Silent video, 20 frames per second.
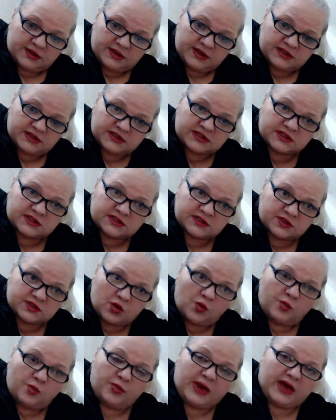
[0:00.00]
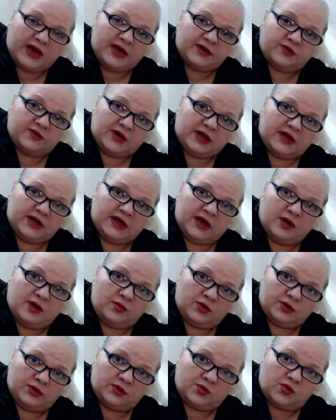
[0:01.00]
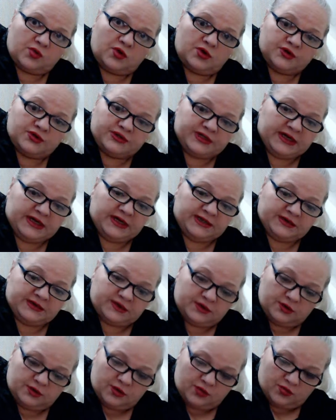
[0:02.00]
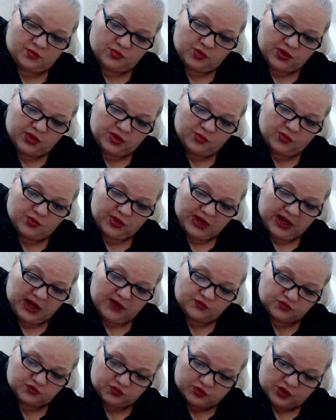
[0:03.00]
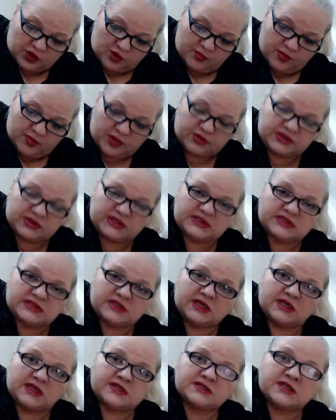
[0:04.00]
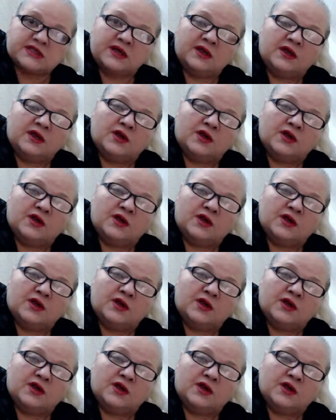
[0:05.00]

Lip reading: so bad right now in the world that we have to talk about these things.